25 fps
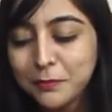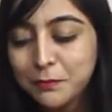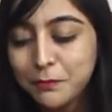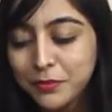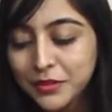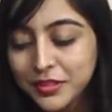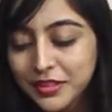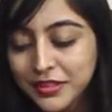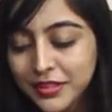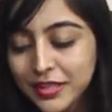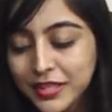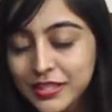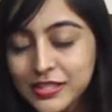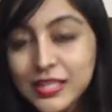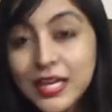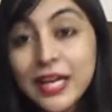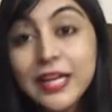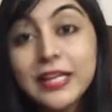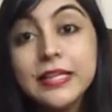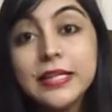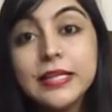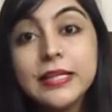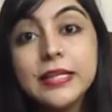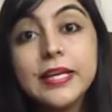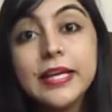But yes,
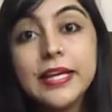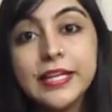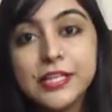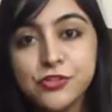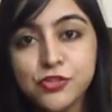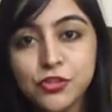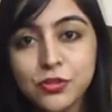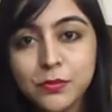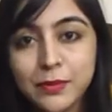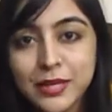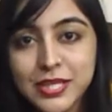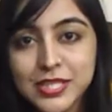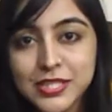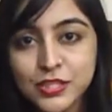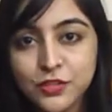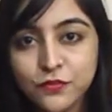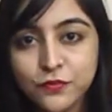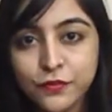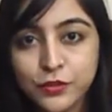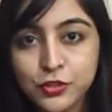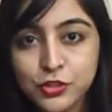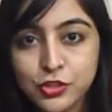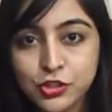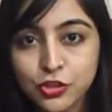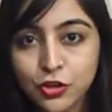I did angel message
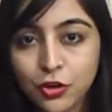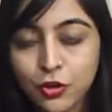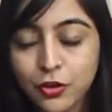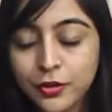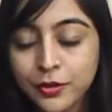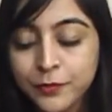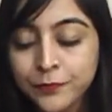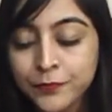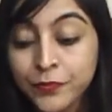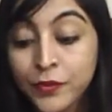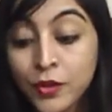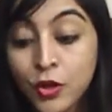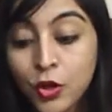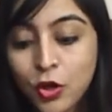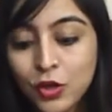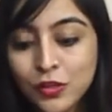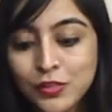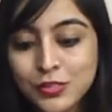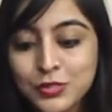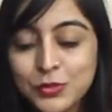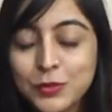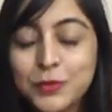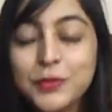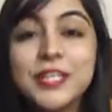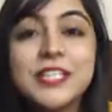for sure.
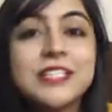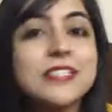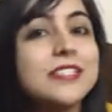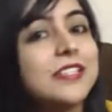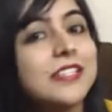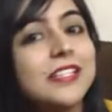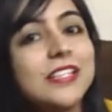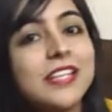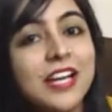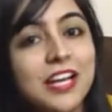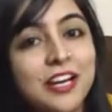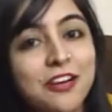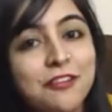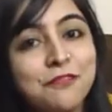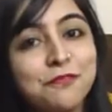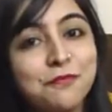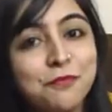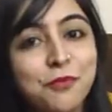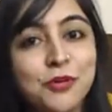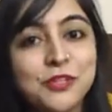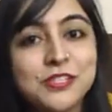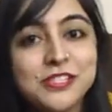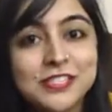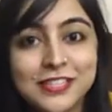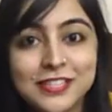Also, recently I've
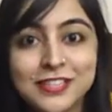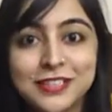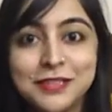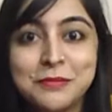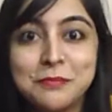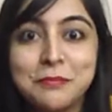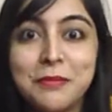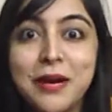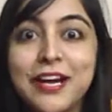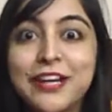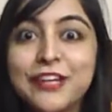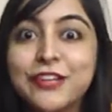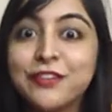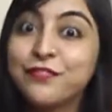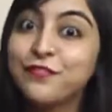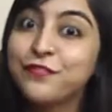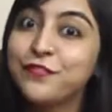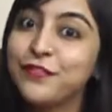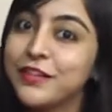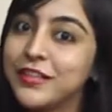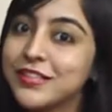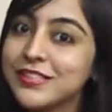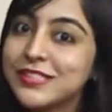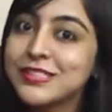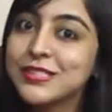posted my
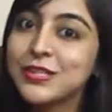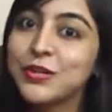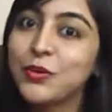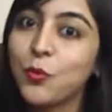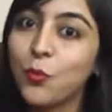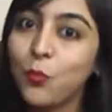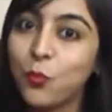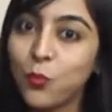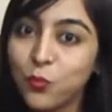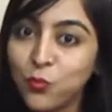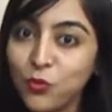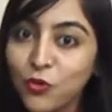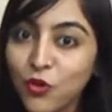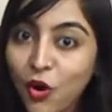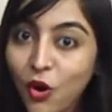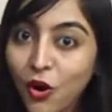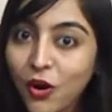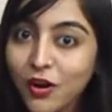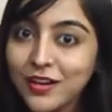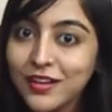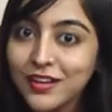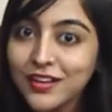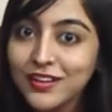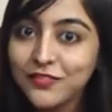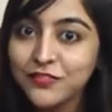first
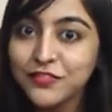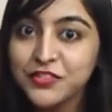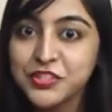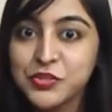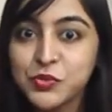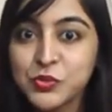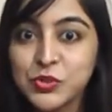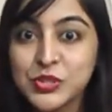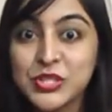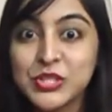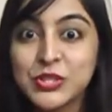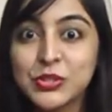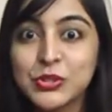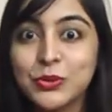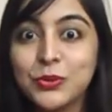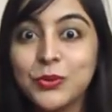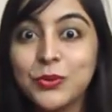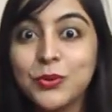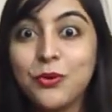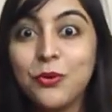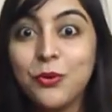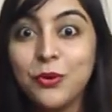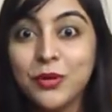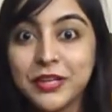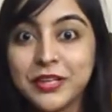vlog, which was
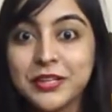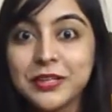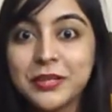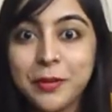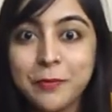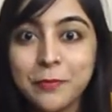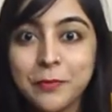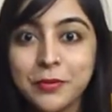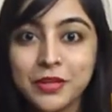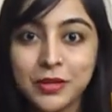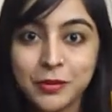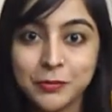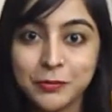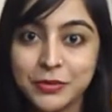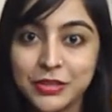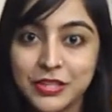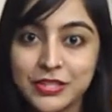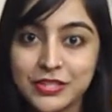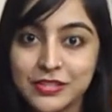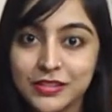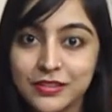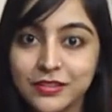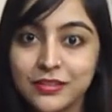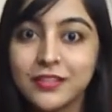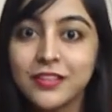to Golden Temple
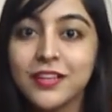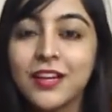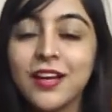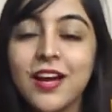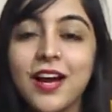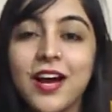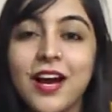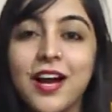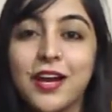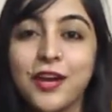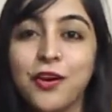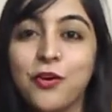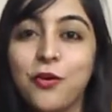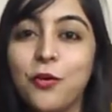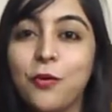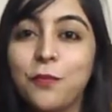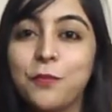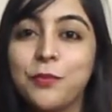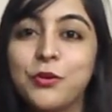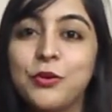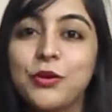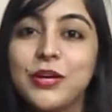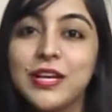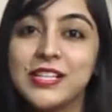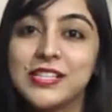Amritsar. I
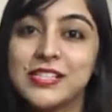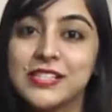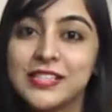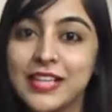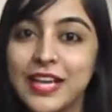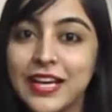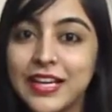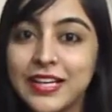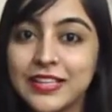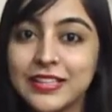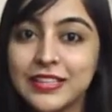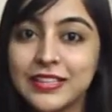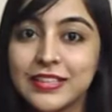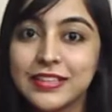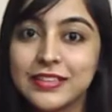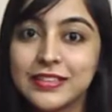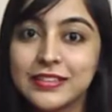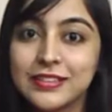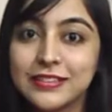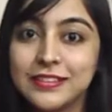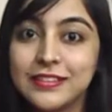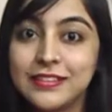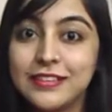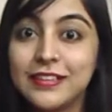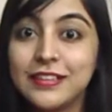hope you guys liked
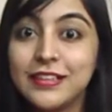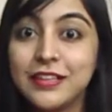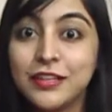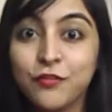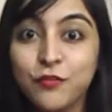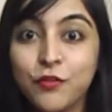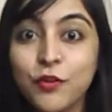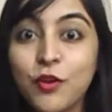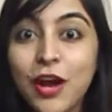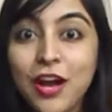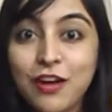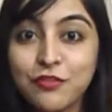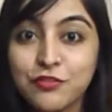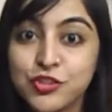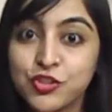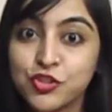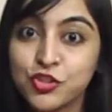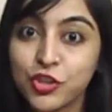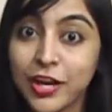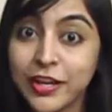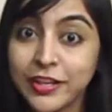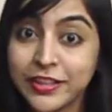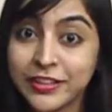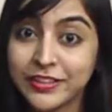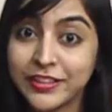it. If you haven't
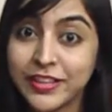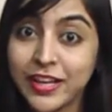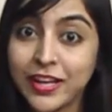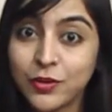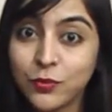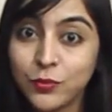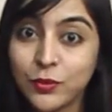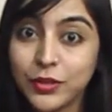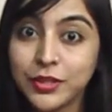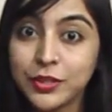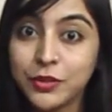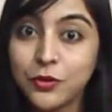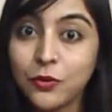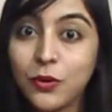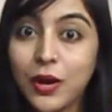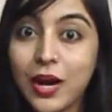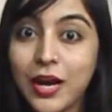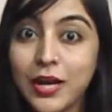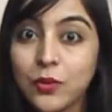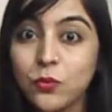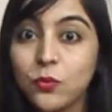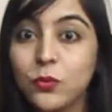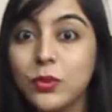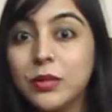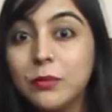checked that video,
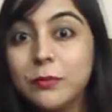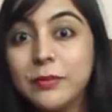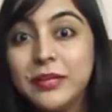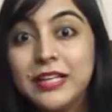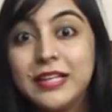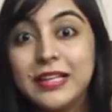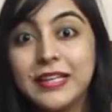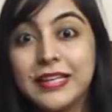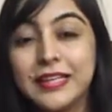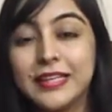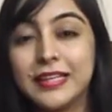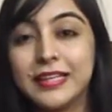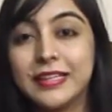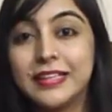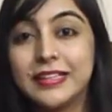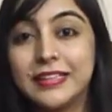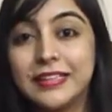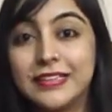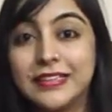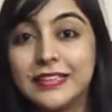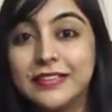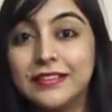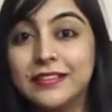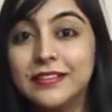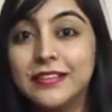I will be linking it
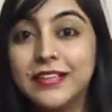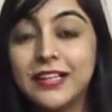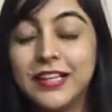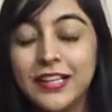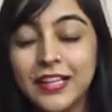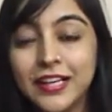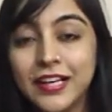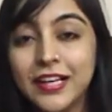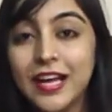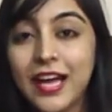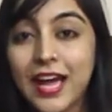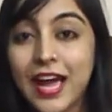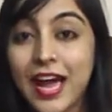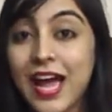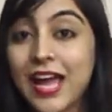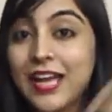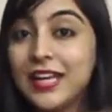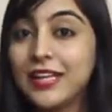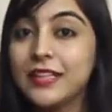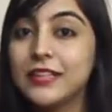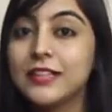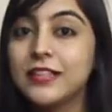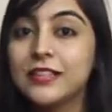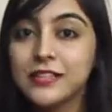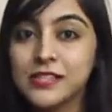here
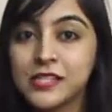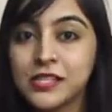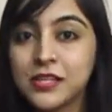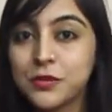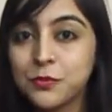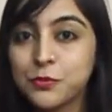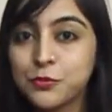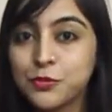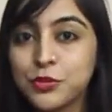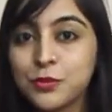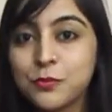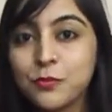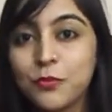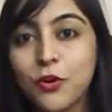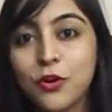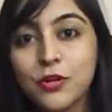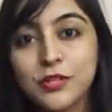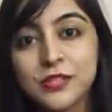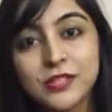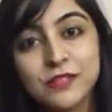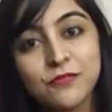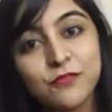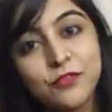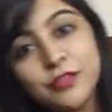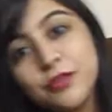and in the description
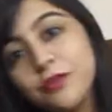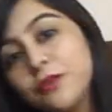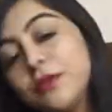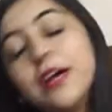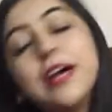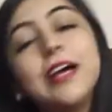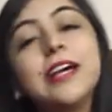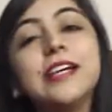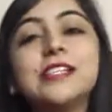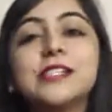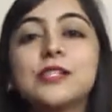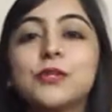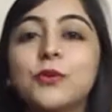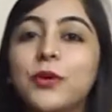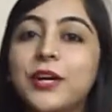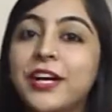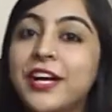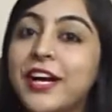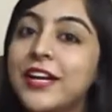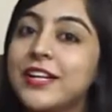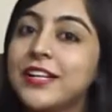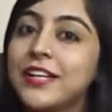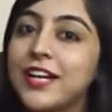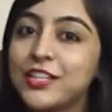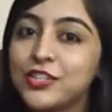box for you guys. Go
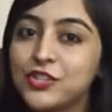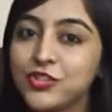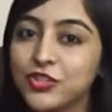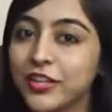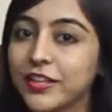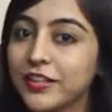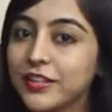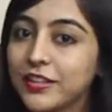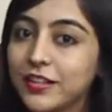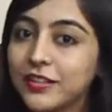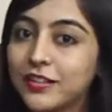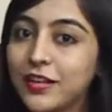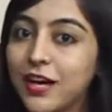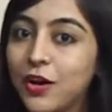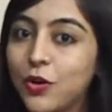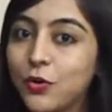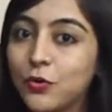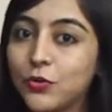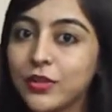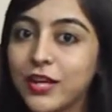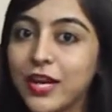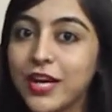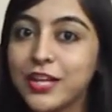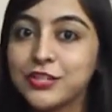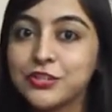ahead and check that
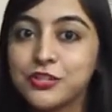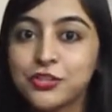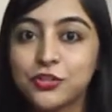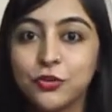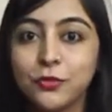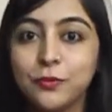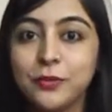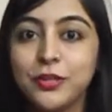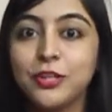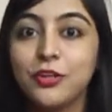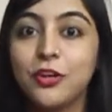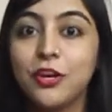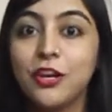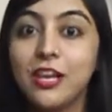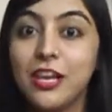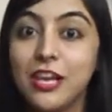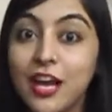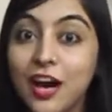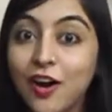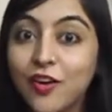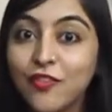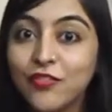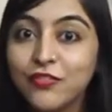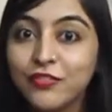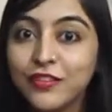out and show me your
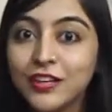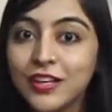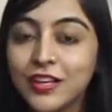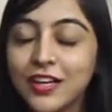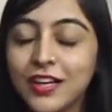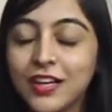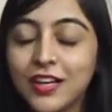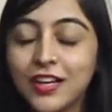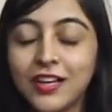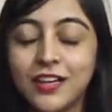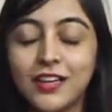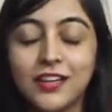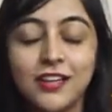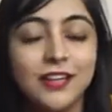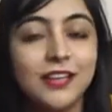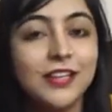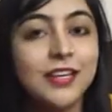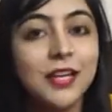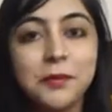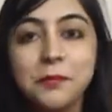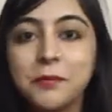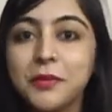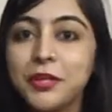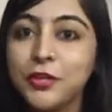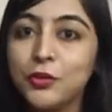love.
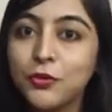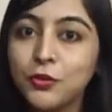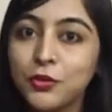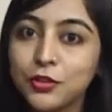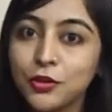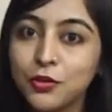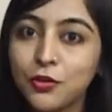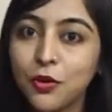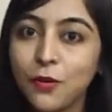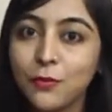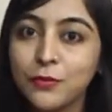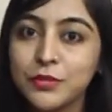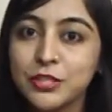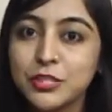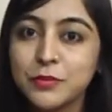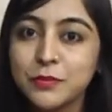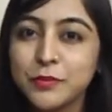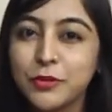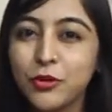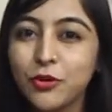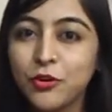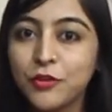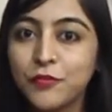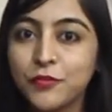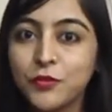Let me know in the
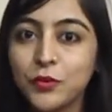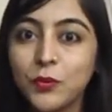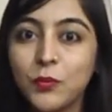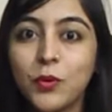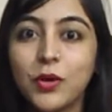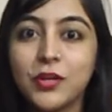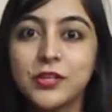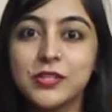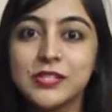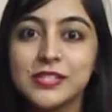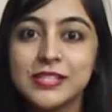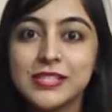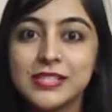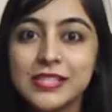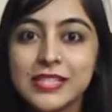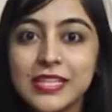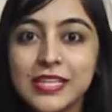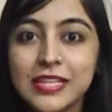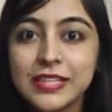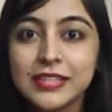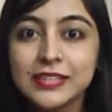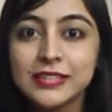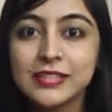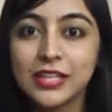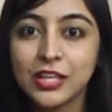comments below if you want to
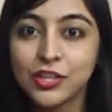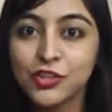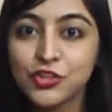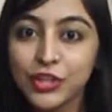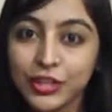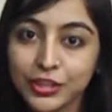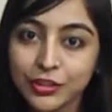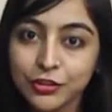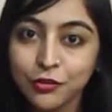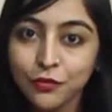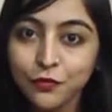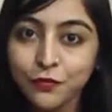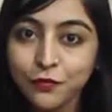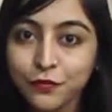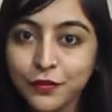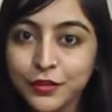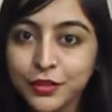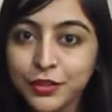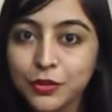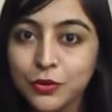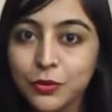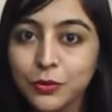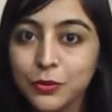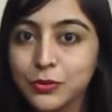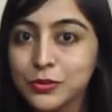see such kind of
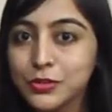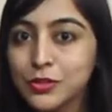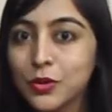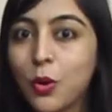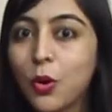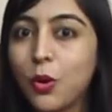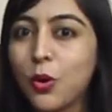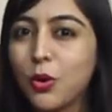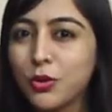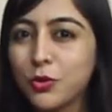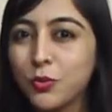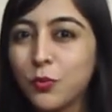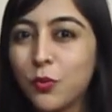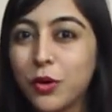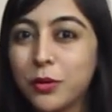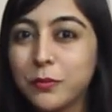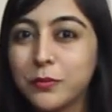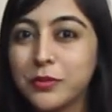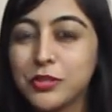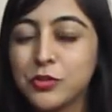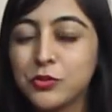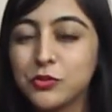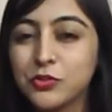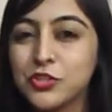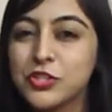videos, or you
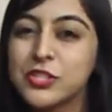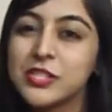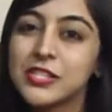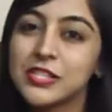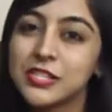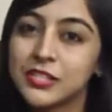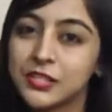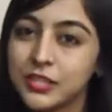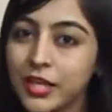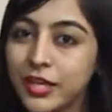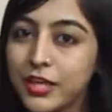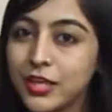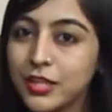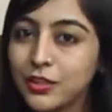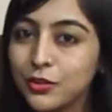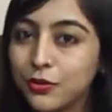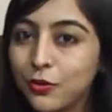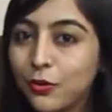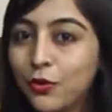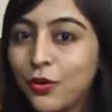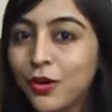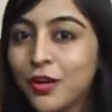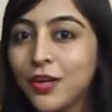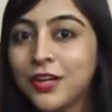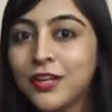want me to just stick
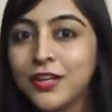to